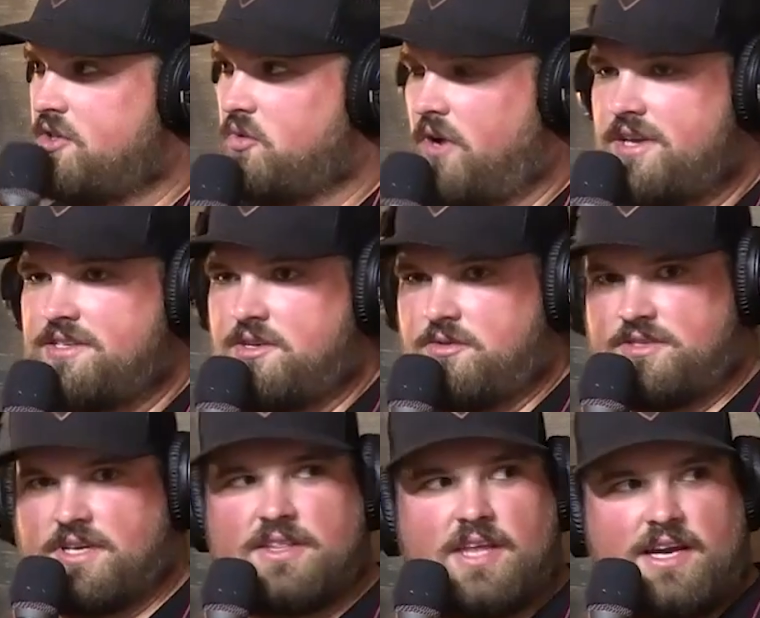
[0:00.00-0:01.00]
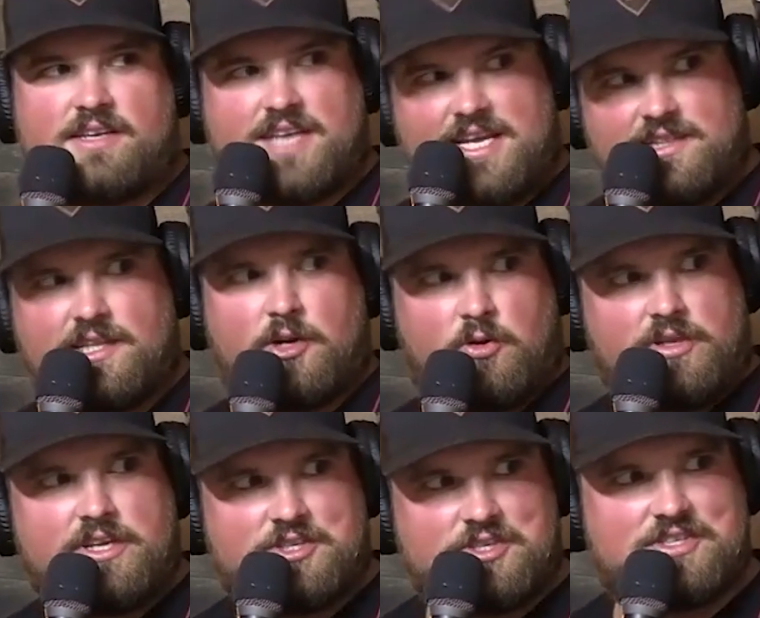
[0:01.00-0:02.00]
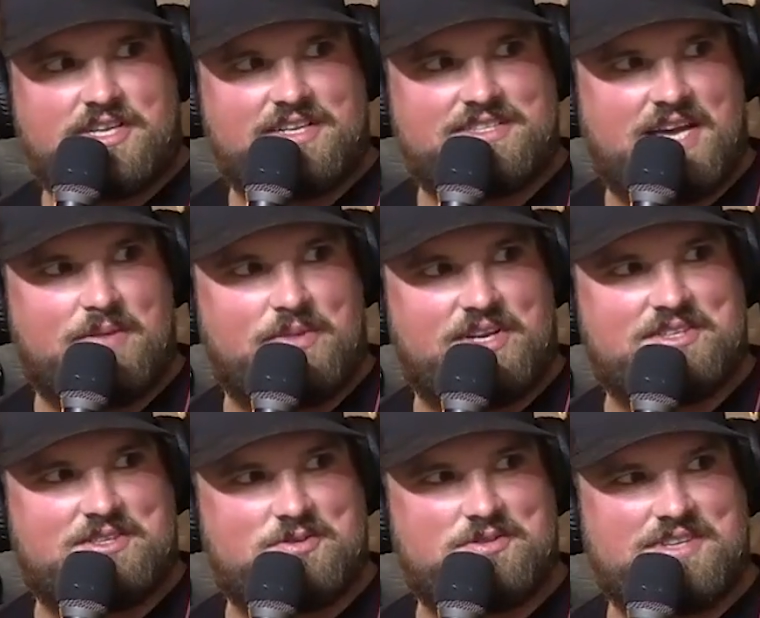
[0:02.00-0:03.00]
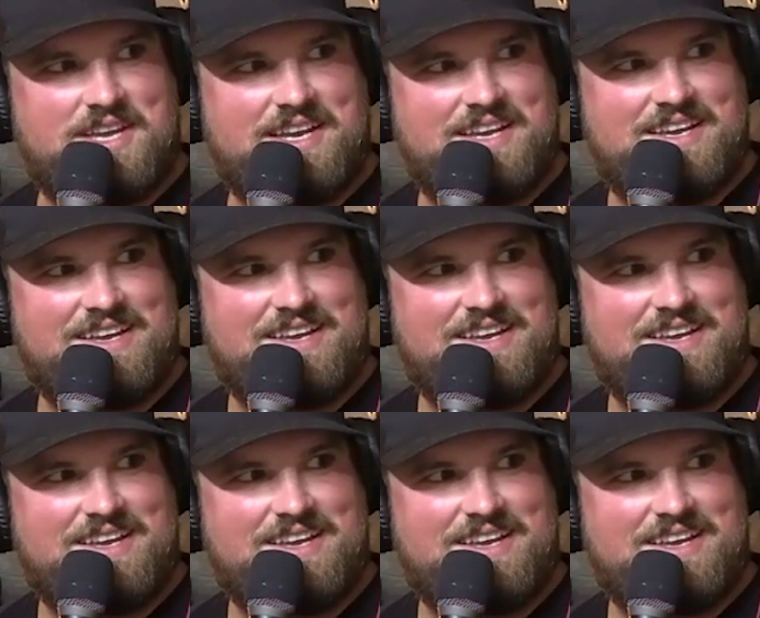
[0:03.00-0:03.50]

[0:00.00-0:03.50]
crazy you said that, because I literally just did a 10-minute Tuesday.